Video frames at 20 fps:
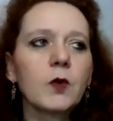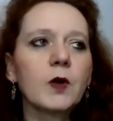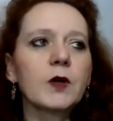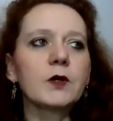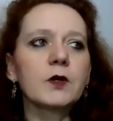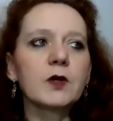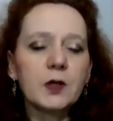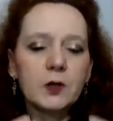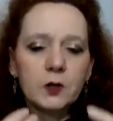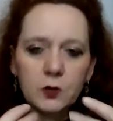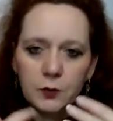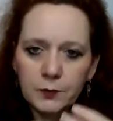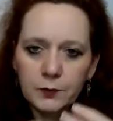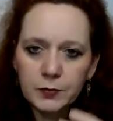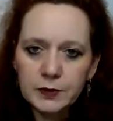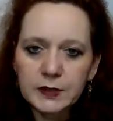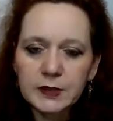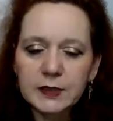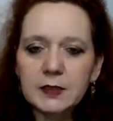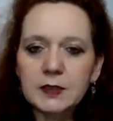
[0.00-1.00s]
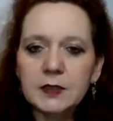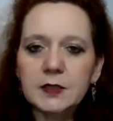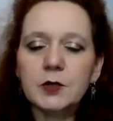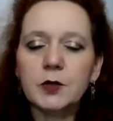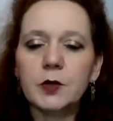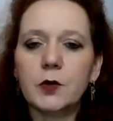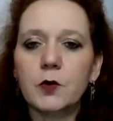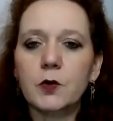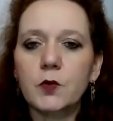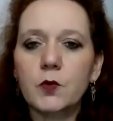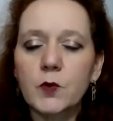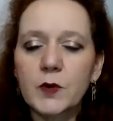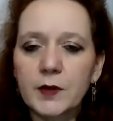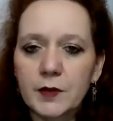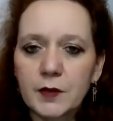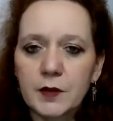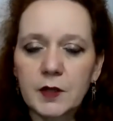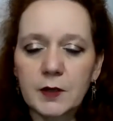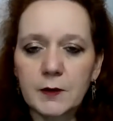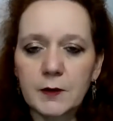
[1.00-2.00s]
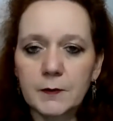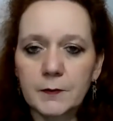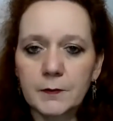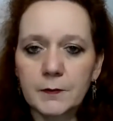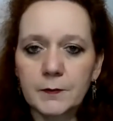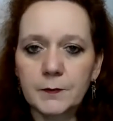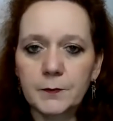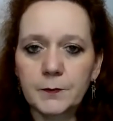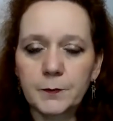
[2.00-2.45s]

where you can completely go within.